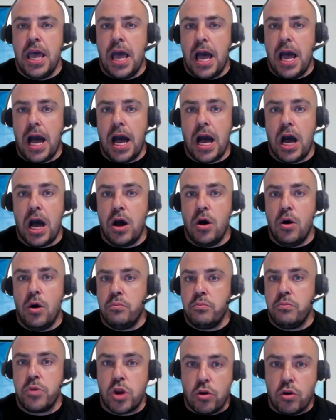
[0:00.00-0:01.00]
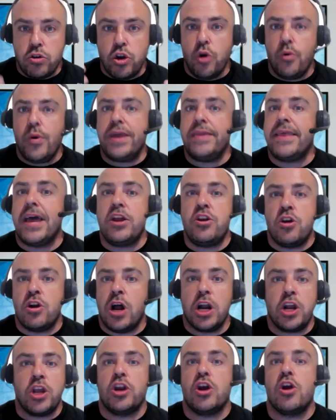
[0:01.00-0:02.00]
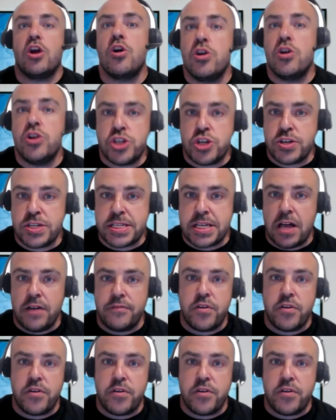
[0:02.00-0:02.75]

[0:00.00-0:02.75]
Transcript: Uh, you know, knowing that you're not going to hurt yourself,